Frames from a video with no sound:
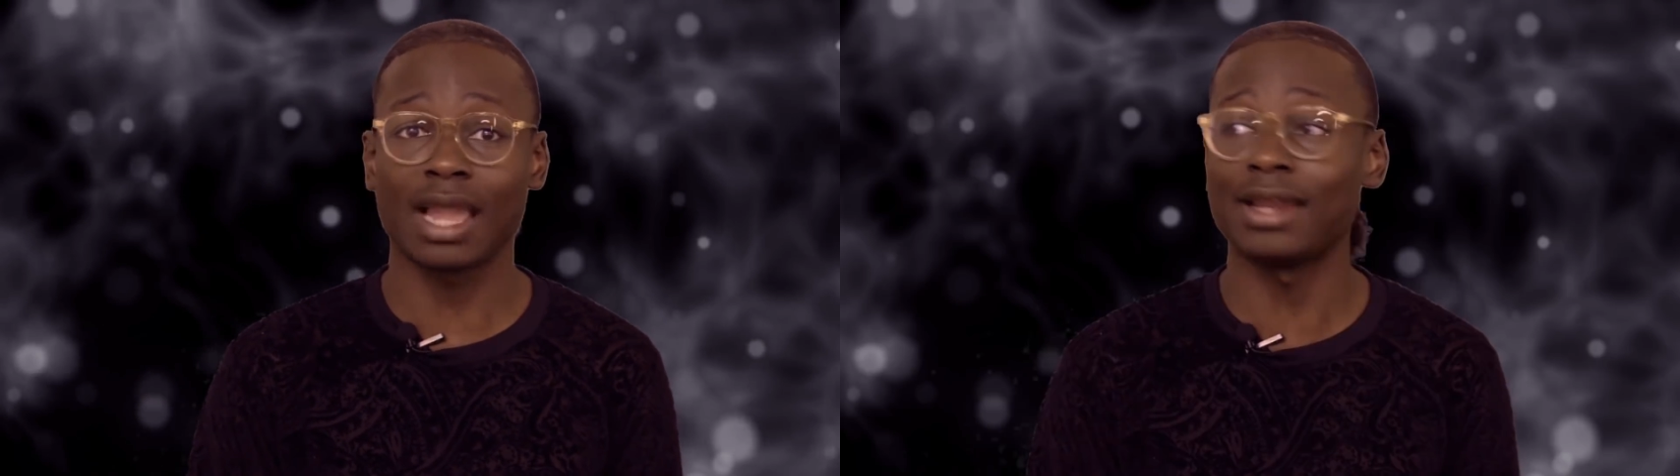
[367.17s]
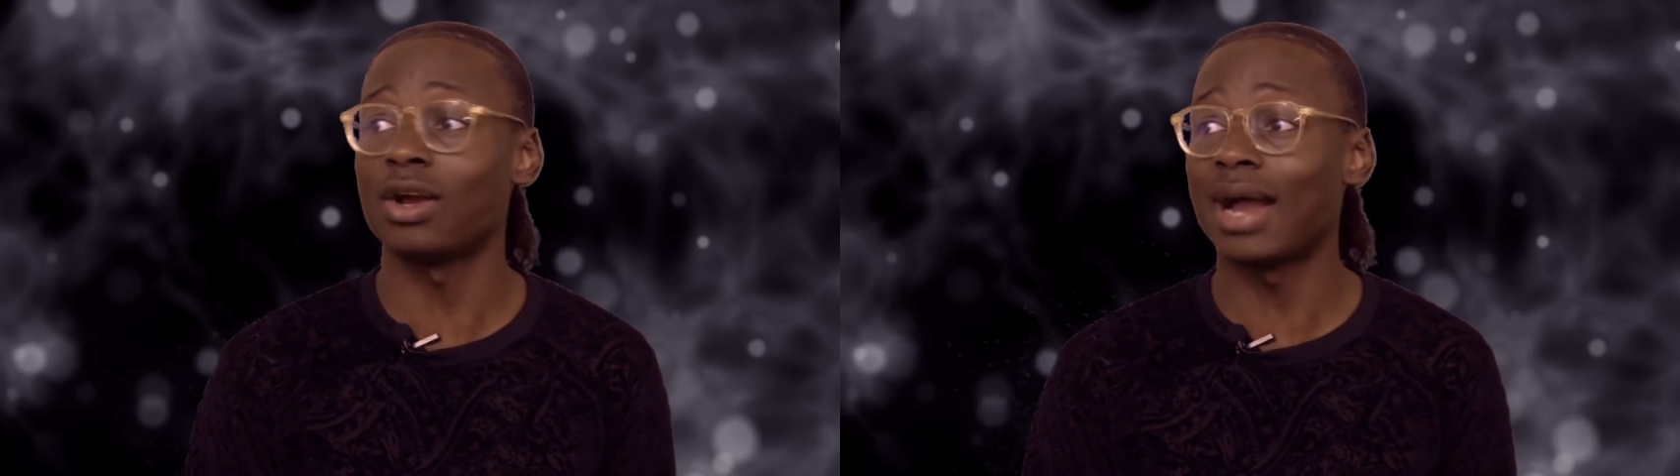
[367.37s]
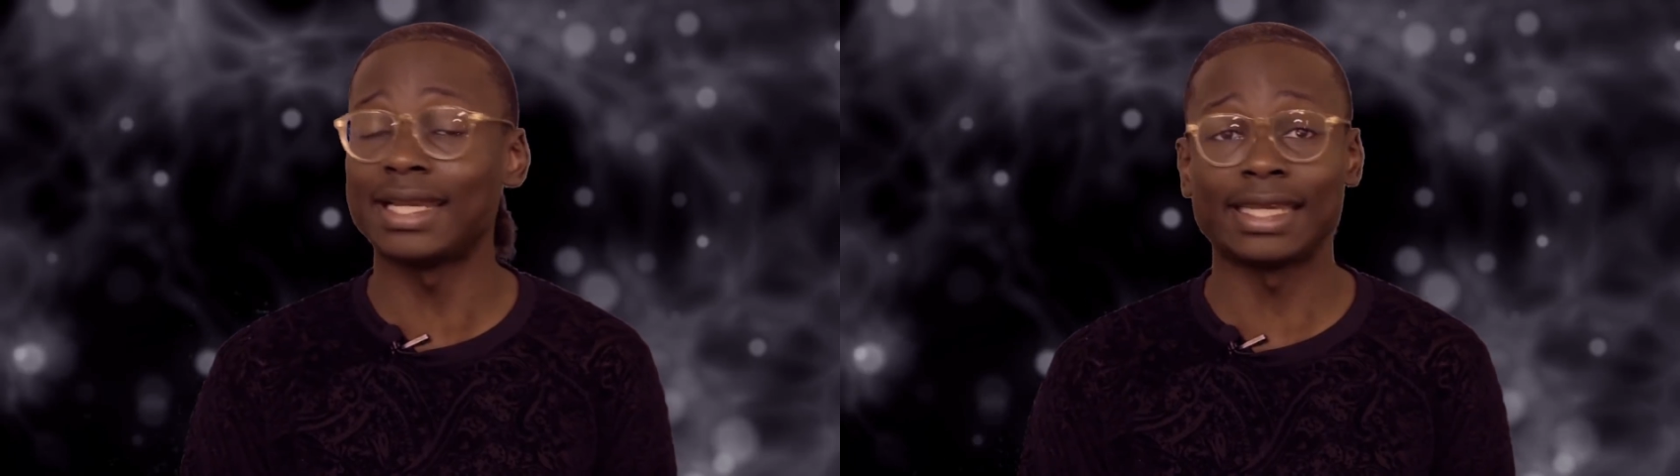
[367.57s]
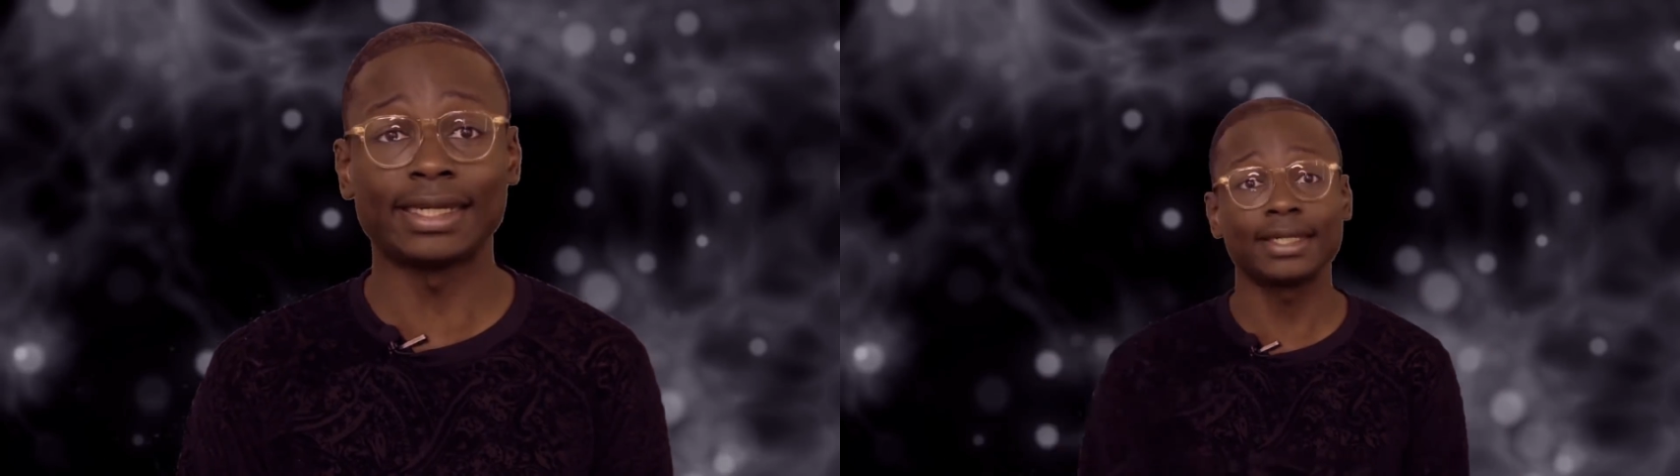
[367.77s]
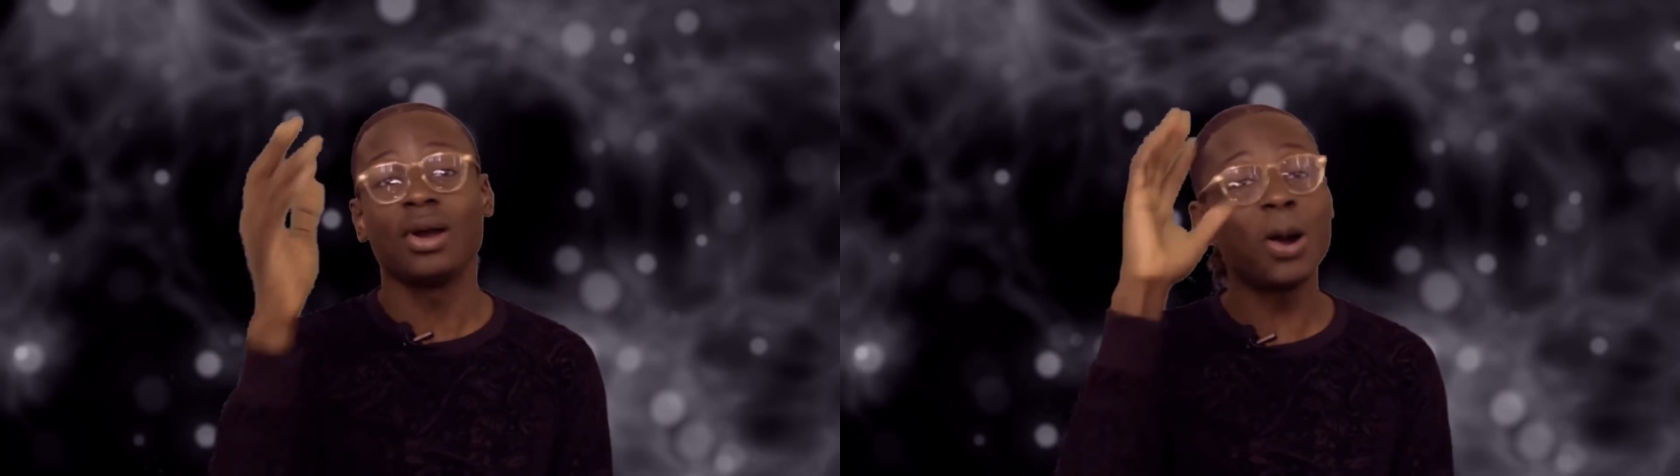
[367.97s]
I know I did.
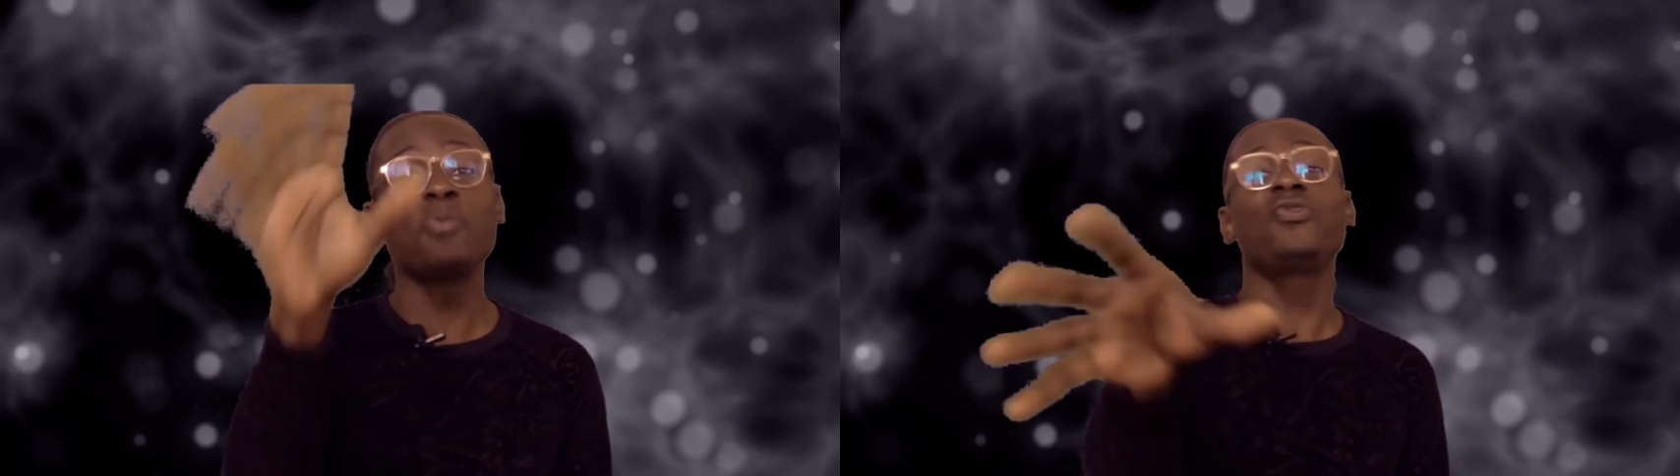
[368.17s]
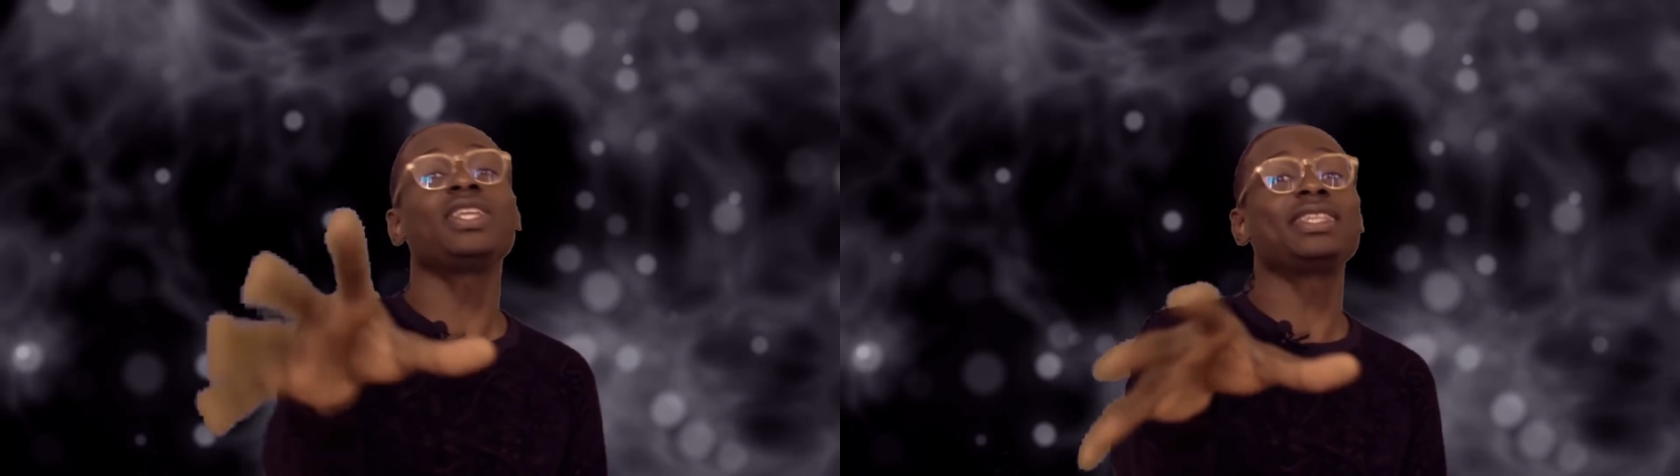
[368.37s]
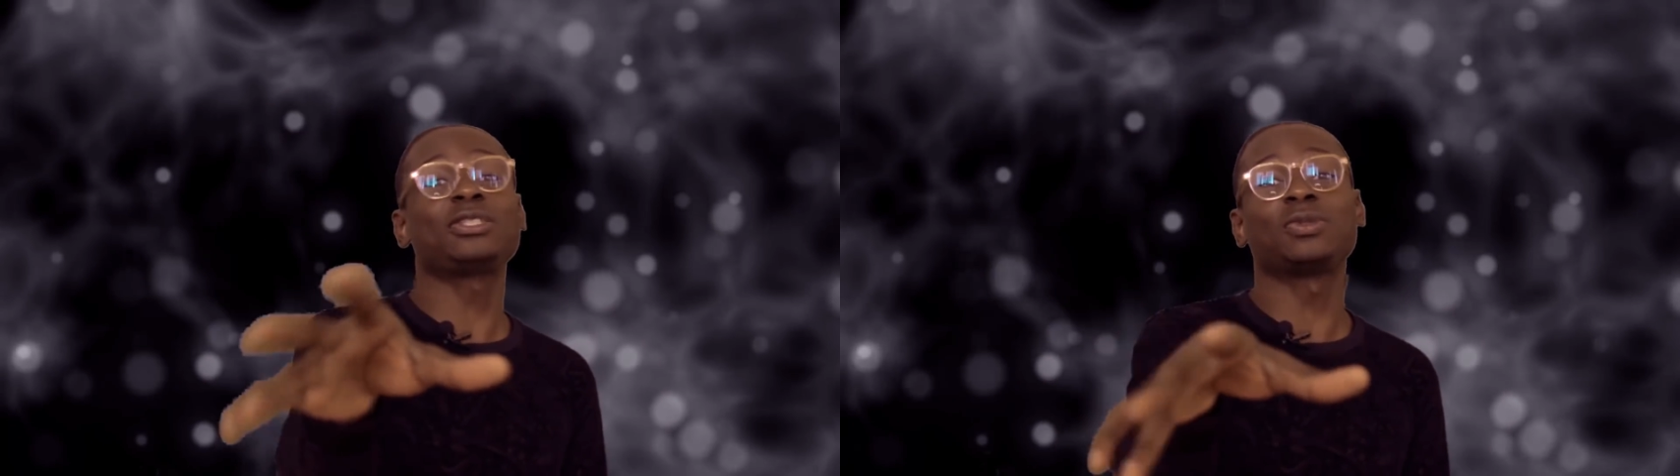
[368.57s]
Hopefully this